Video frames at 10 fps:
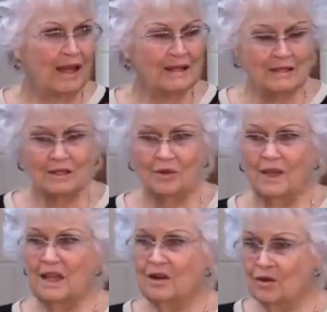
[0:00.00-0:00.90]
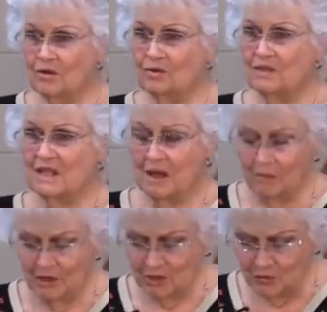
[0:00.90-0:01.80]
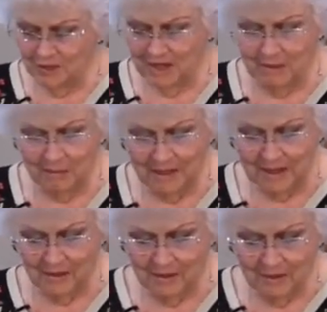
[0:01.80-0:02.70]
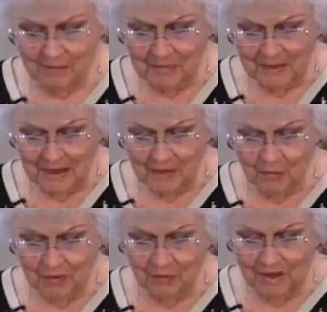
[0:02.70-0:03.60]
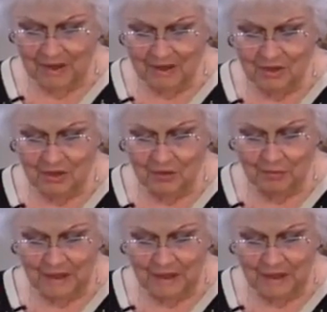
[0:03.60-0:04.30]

And so he knows how much we can bear and what we can do.